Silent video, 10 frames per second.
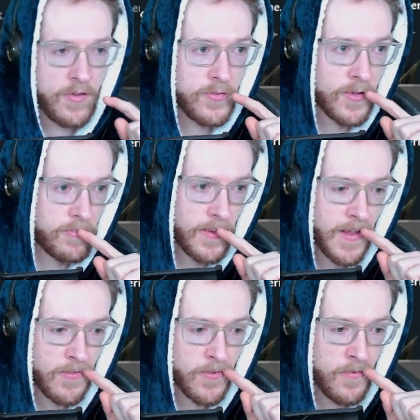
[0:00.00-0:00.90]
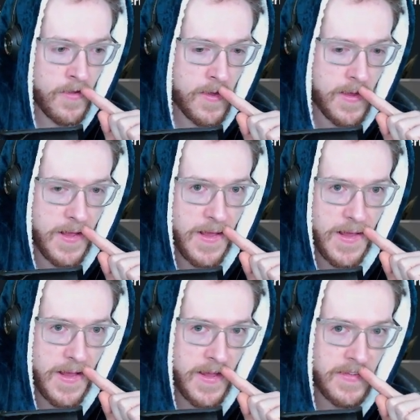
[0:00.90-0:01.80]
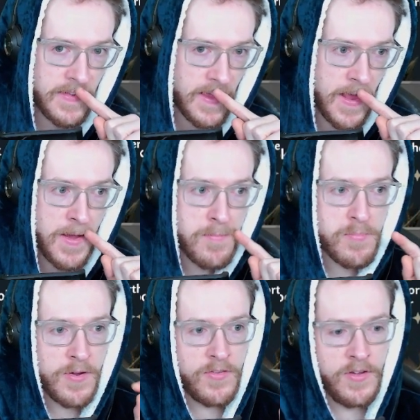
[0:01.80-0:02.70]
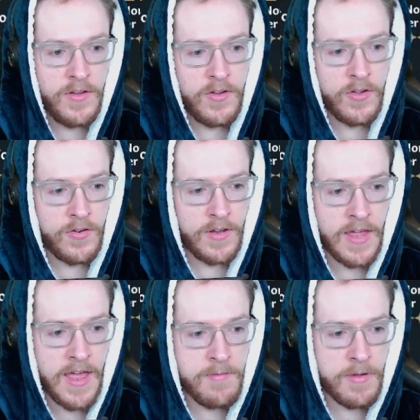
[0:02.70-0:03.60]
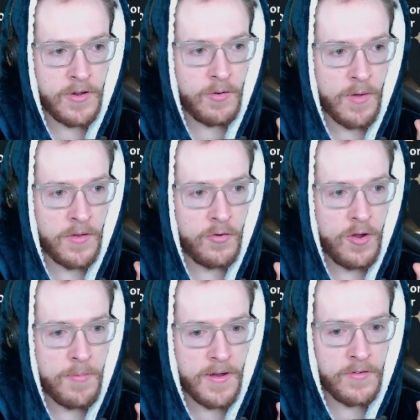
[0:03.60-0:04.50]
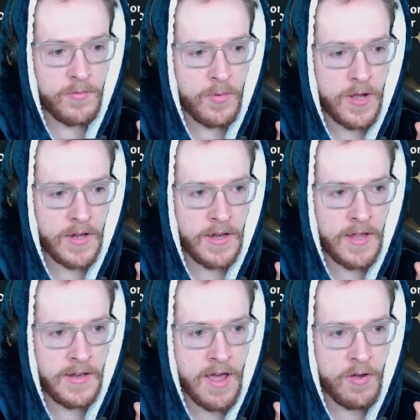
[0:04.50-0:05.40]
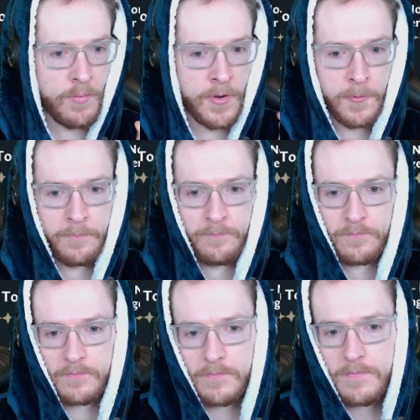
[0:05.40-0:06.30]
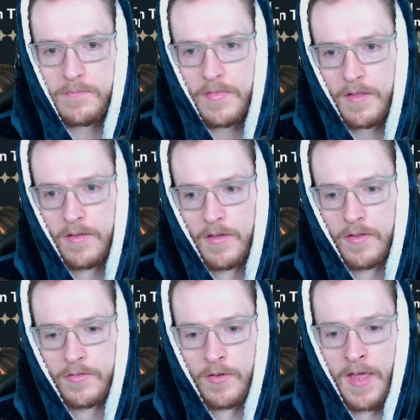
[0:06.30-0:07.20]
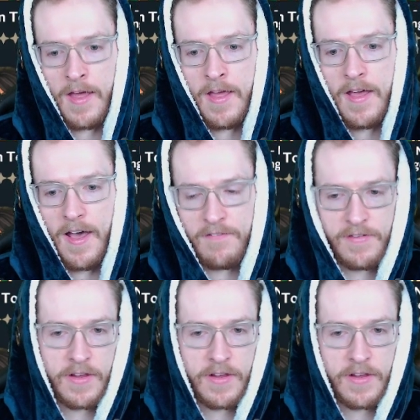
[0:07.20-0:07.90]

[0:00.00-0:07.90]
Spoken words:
stuff like that. So it is a pretty good game. I don't know why the auto button isn't working there. Now it will. So yeah, I think